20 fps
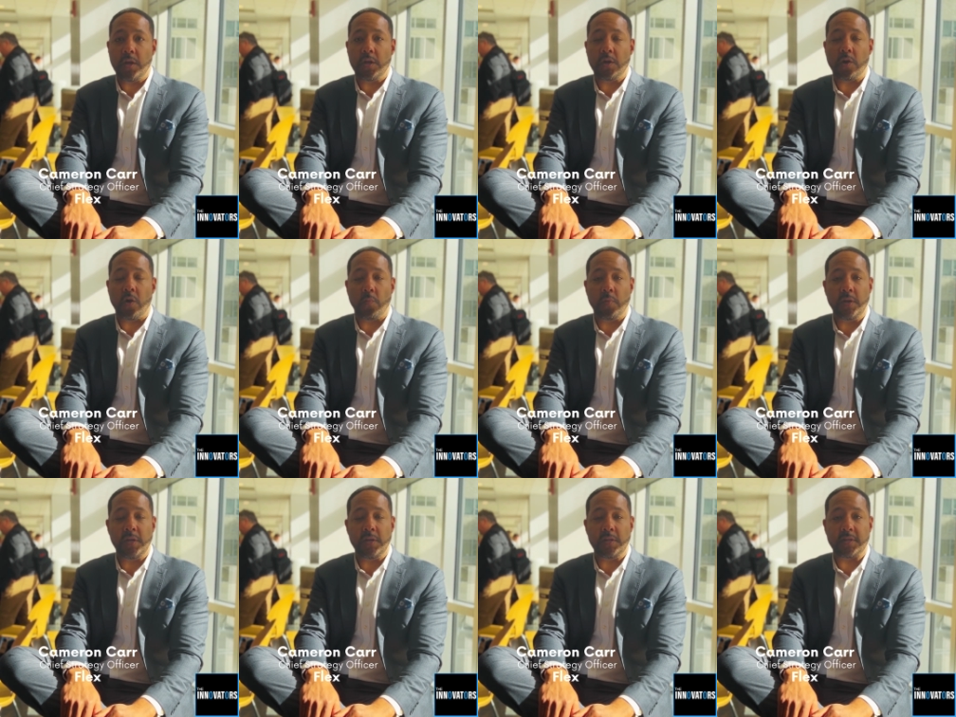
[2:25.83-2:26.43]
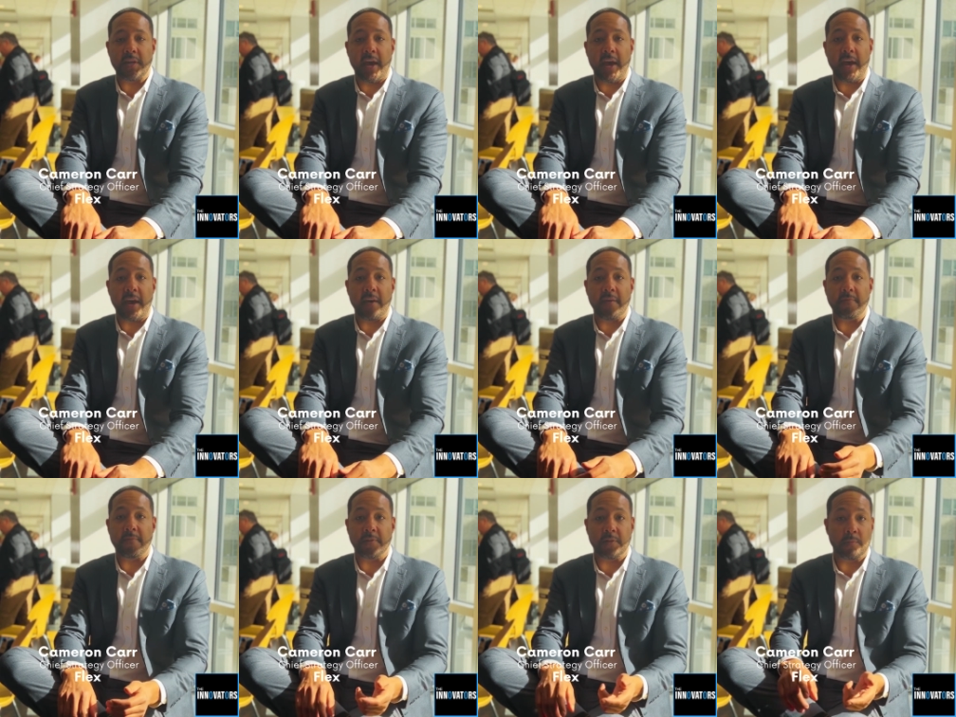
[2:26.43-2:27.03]
we need to
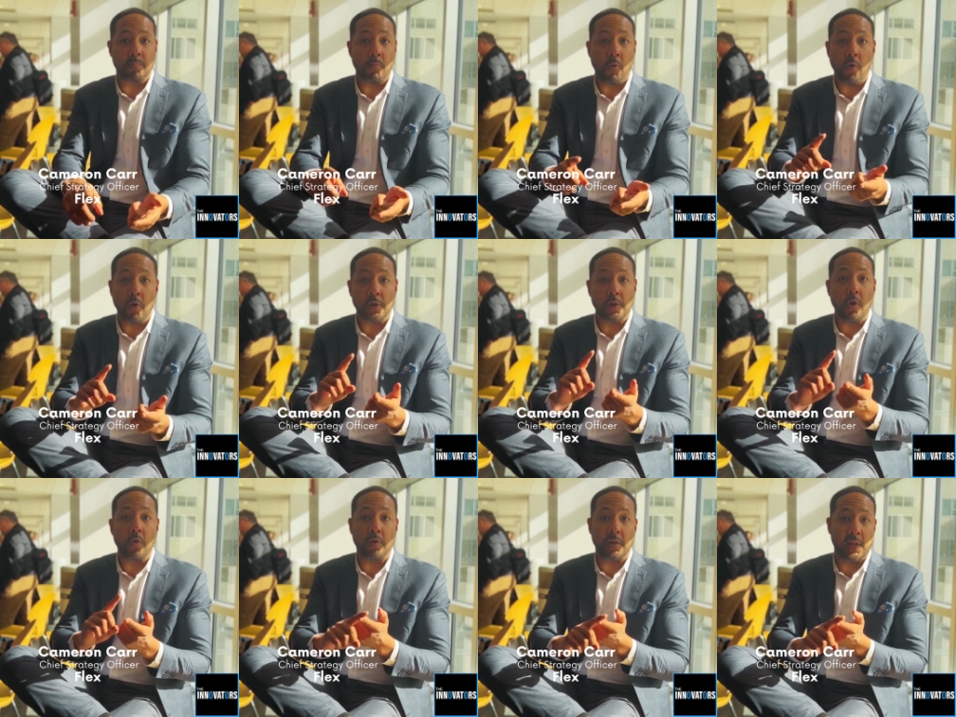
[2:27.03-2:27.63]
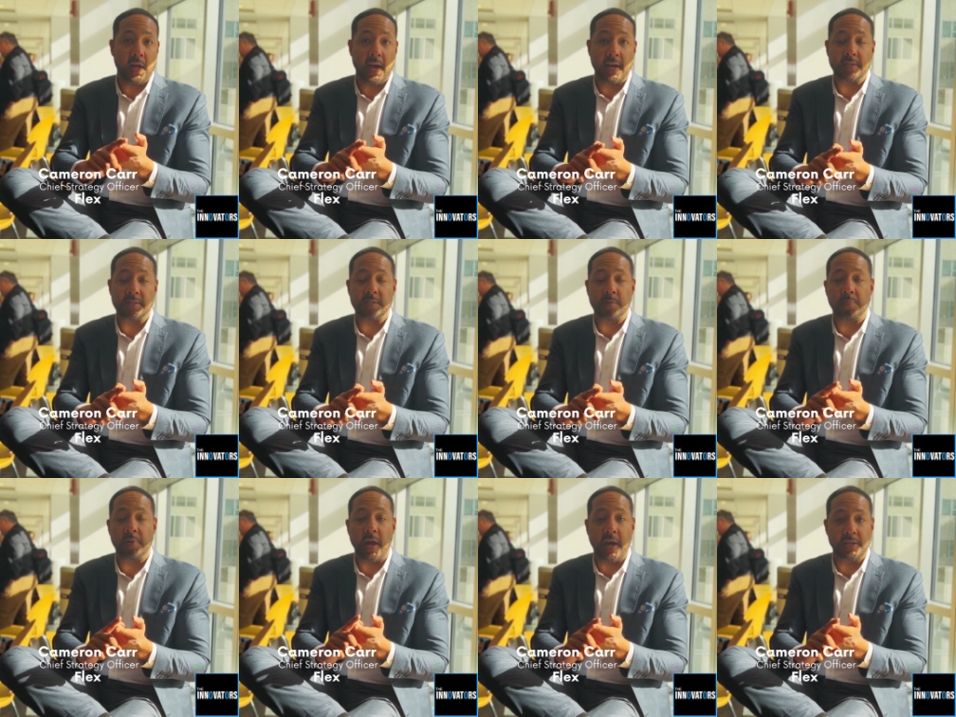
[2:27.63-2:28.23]
have more localized
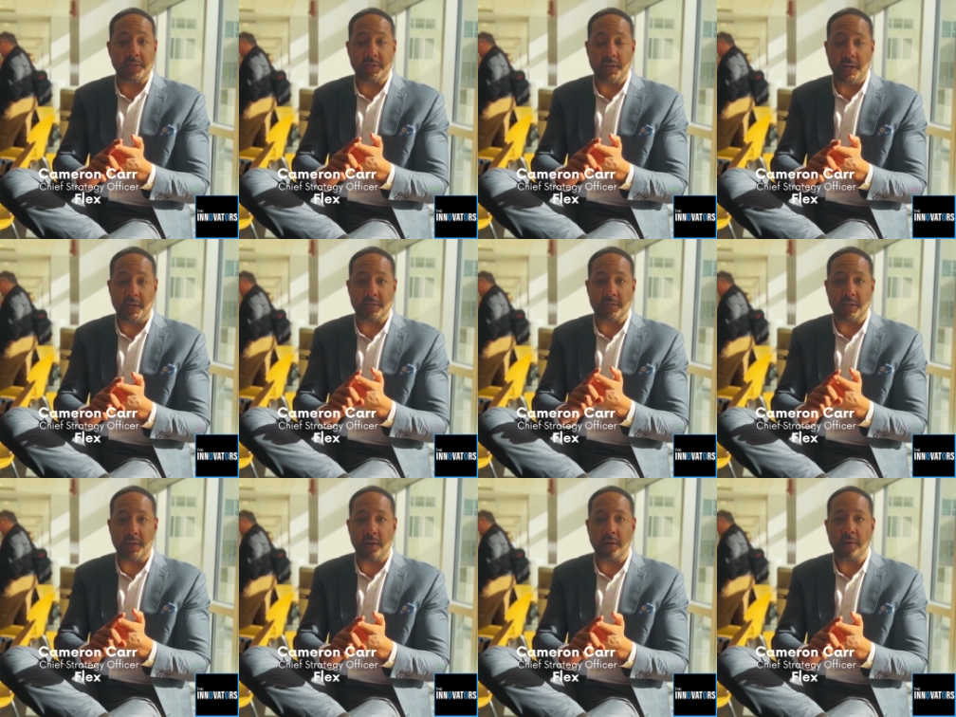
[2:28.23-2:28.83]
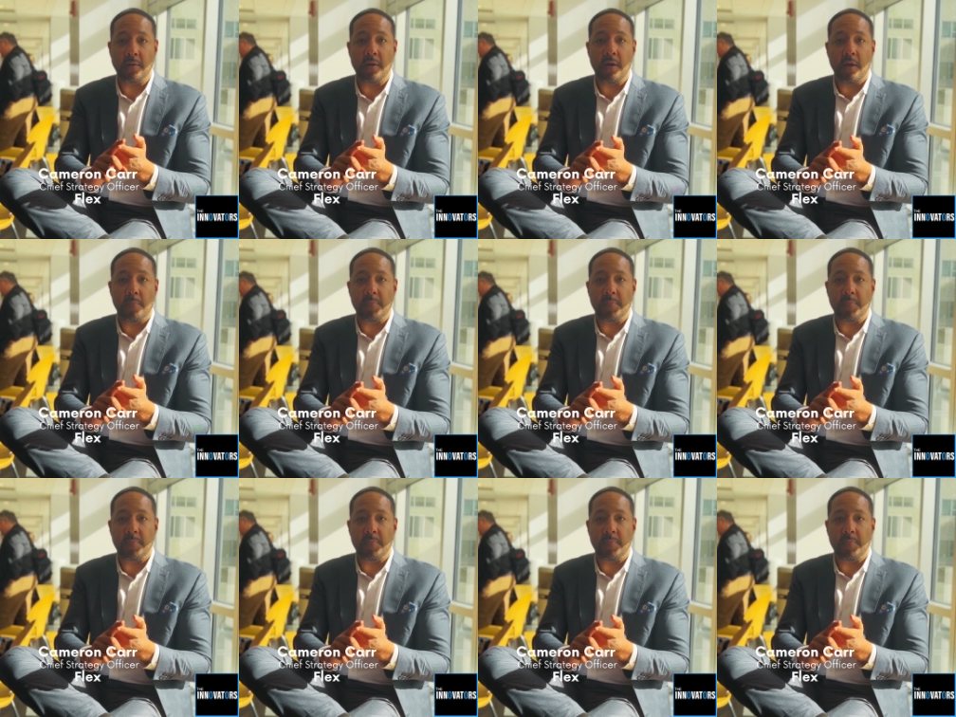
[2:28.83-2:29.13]
supply chains here,